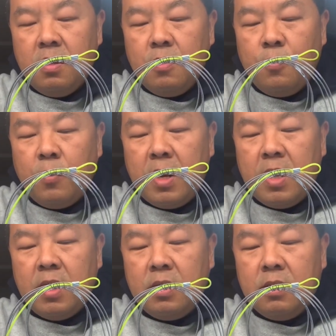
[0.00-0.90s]

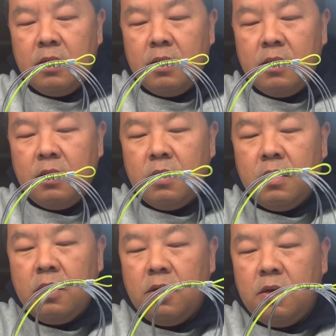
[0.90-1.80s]
when
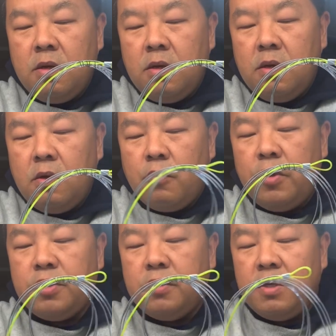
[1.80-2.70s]

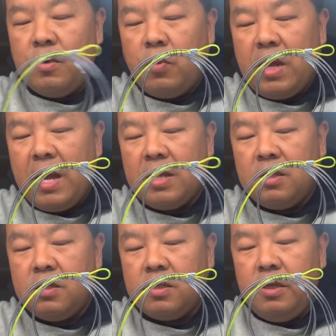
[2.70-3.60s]
I had
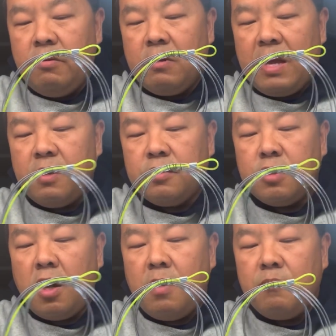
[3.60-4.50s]
this leader line on
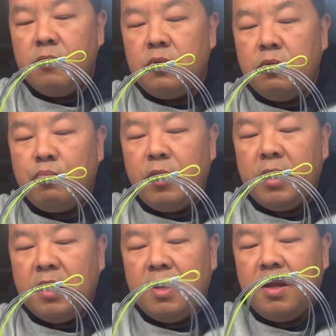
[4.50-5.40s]
top, you bring
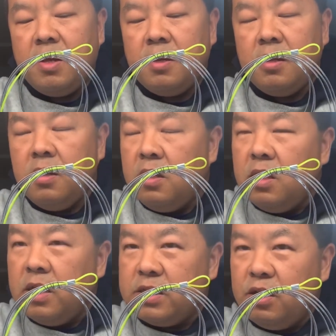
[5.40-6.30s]
it in,
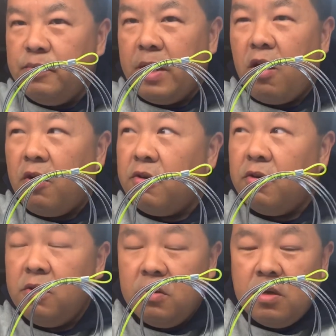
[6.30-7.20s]
it's a little bit
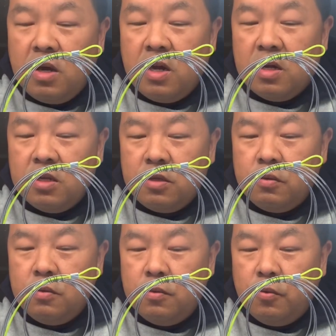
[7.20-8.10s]
harder
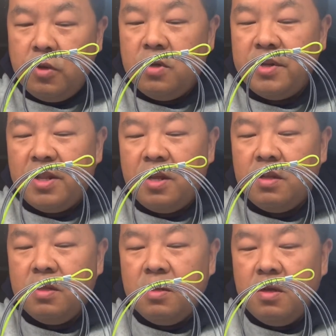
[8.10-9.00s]
to reel it
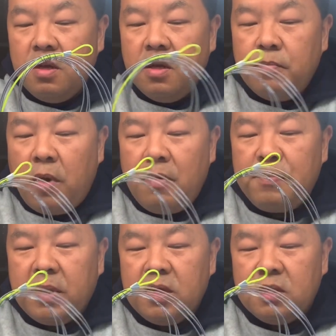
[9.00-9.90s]
in, probably
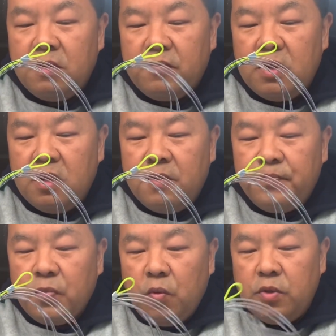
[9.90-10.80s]
because of
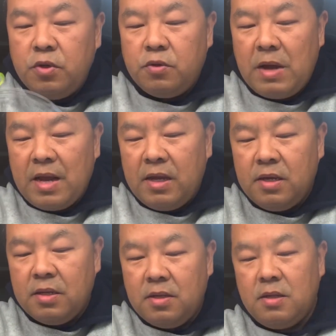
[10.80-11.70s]
when you're dragging
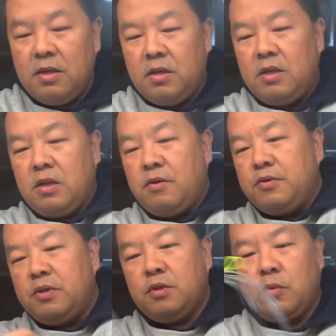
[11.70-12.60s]
it, it
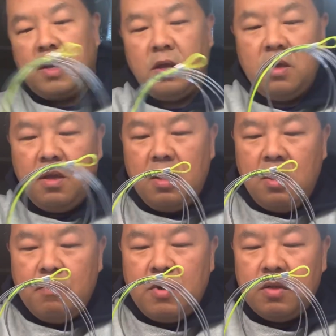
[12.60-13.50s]
goes this way.
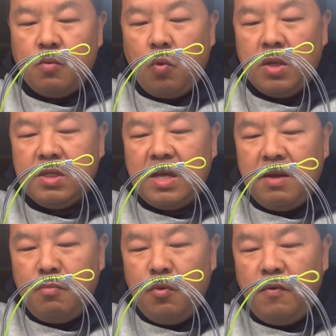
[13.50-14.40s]
But once I
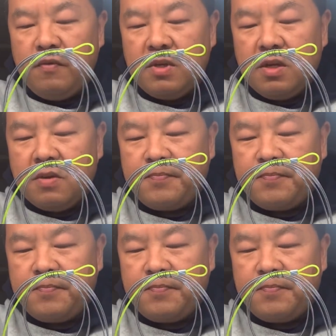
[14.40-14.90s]
moved the